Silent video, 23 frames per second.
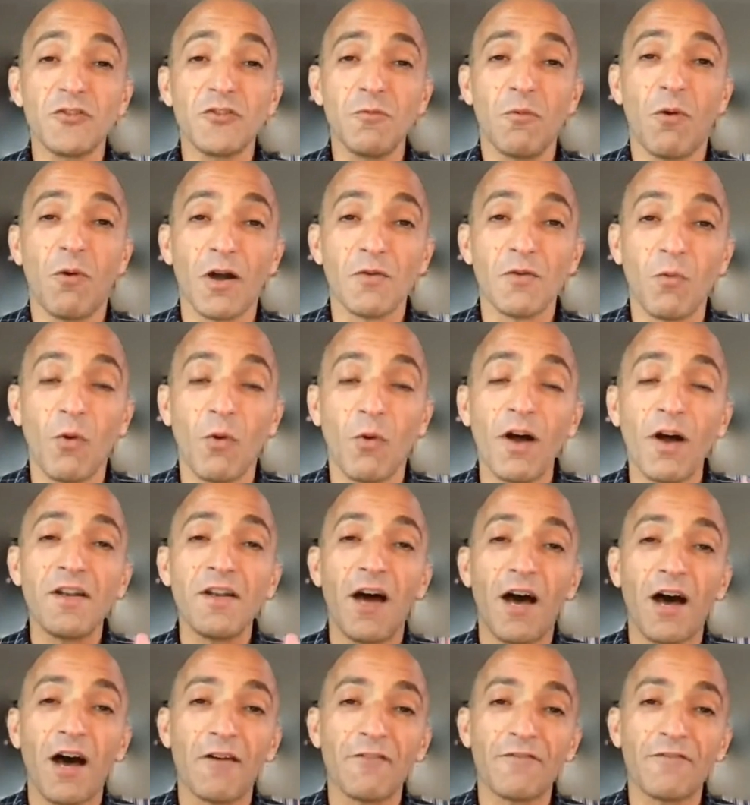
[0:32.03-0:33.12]
won one
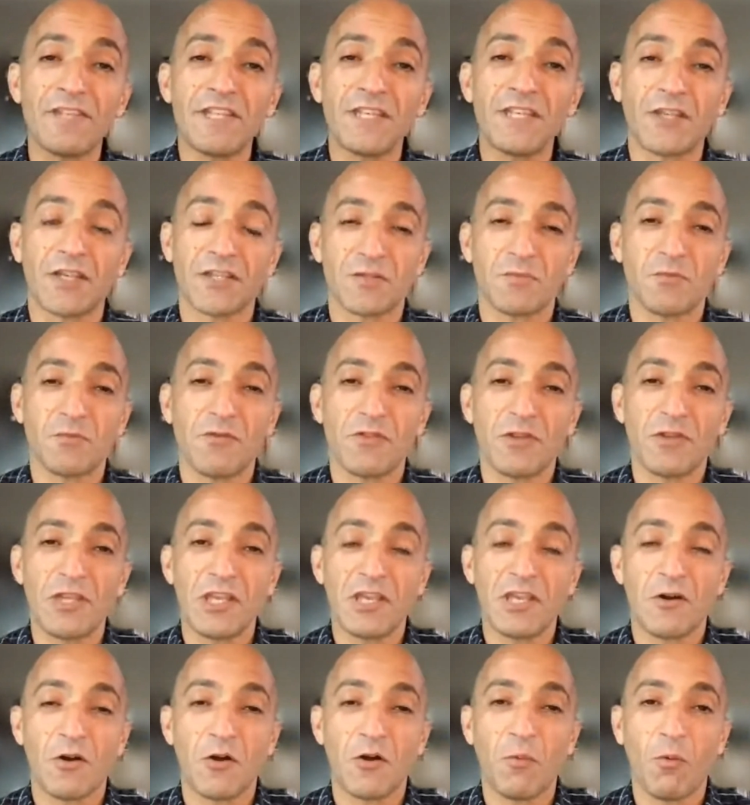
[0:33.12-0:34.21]
of the Customer of the
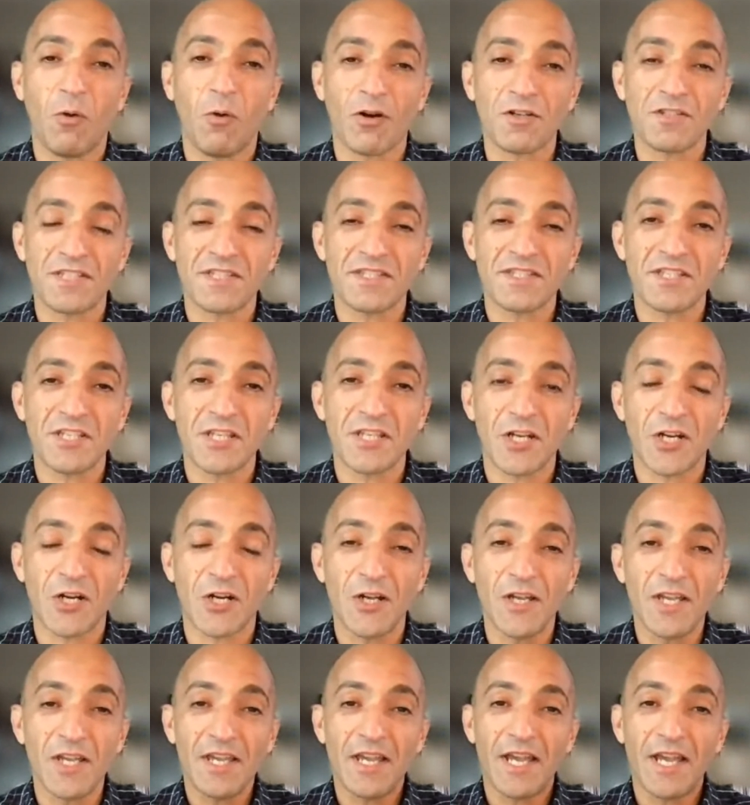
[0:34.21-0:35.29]
Year awards this
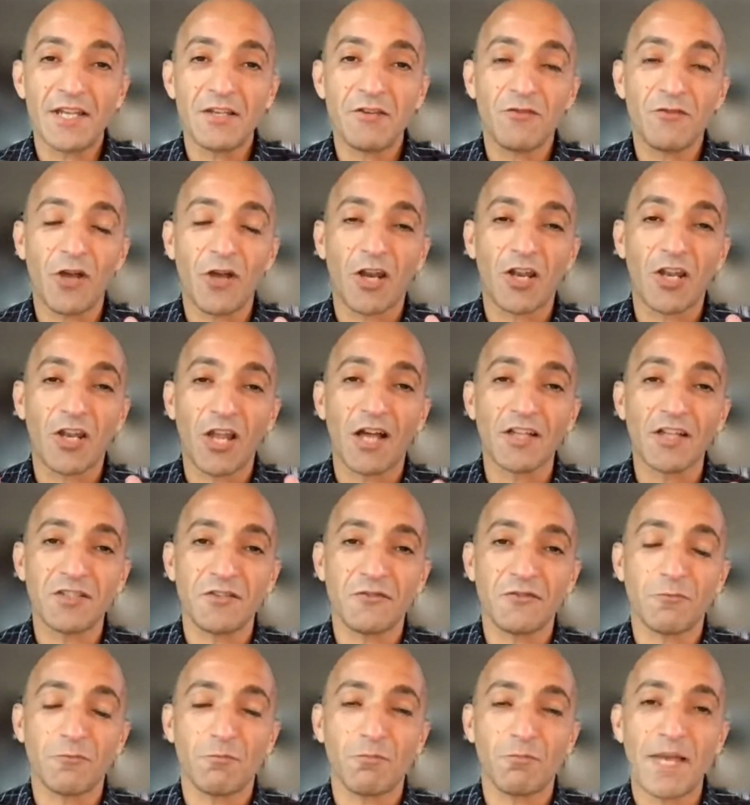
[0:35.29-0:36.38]
year, and you've got lots
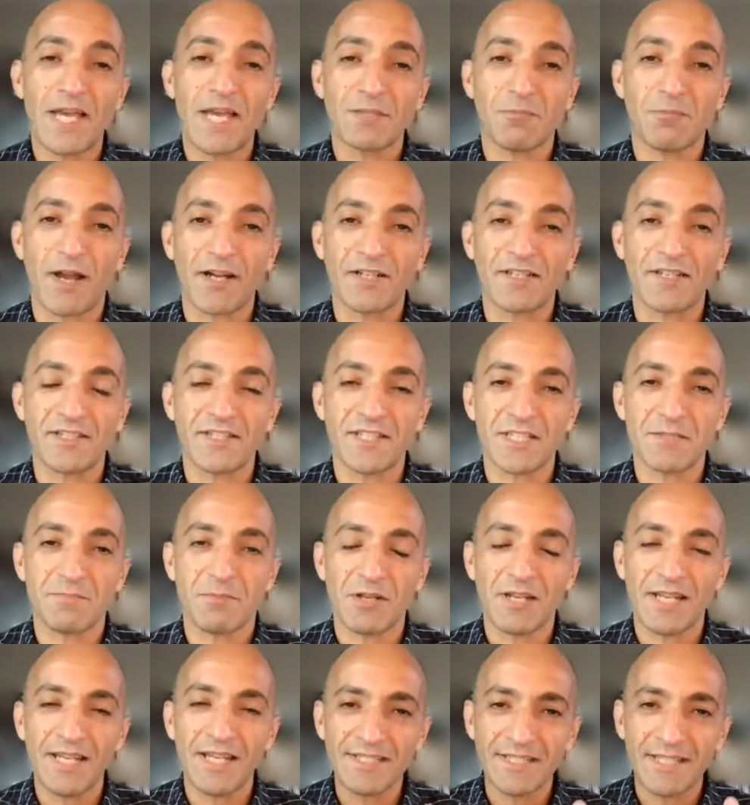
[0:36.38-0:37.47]
of best practices.
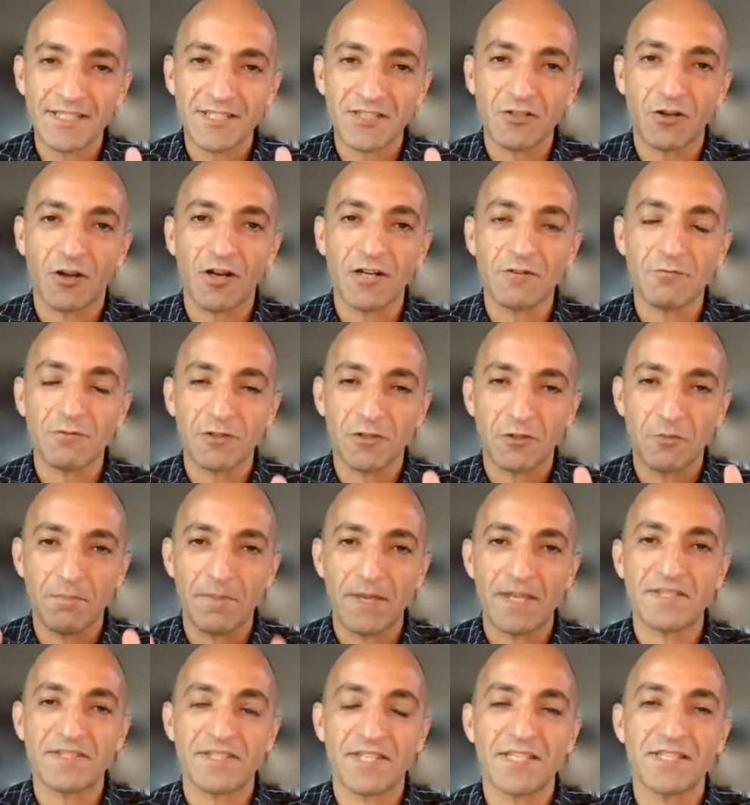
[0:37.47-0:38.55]
But let's get started with the
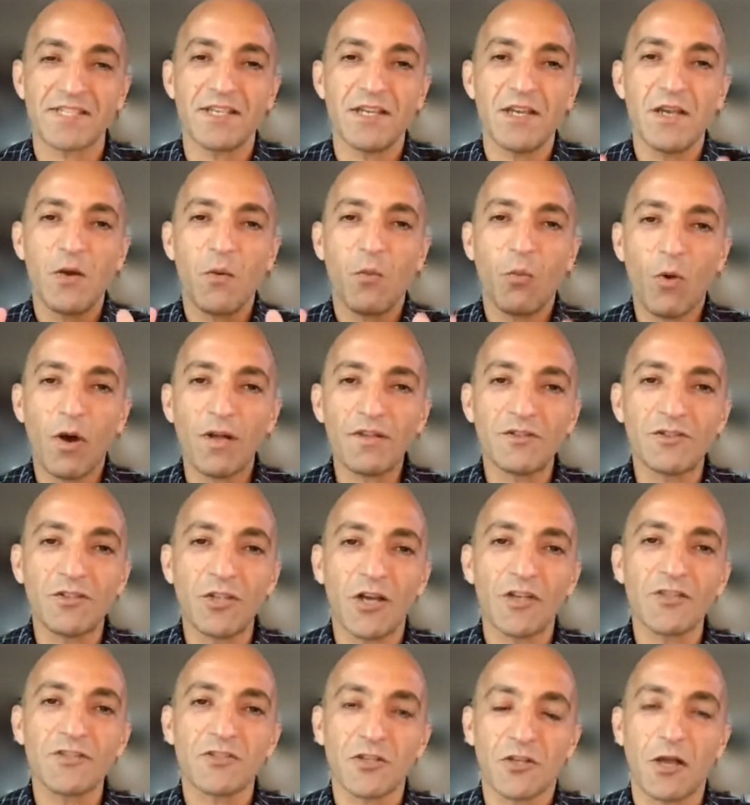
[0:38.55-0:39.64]
basics what
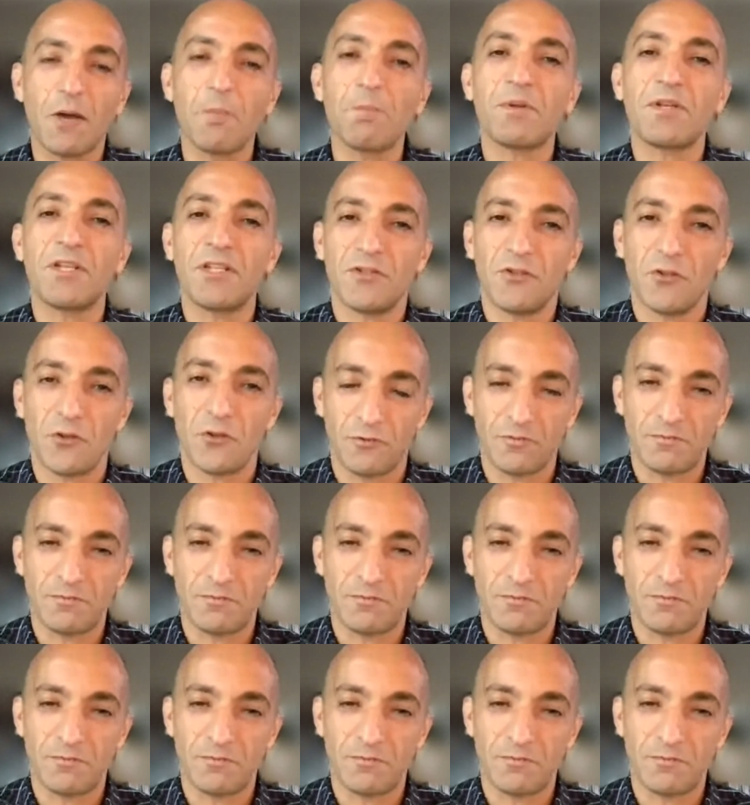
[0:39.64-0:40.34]
does the company do?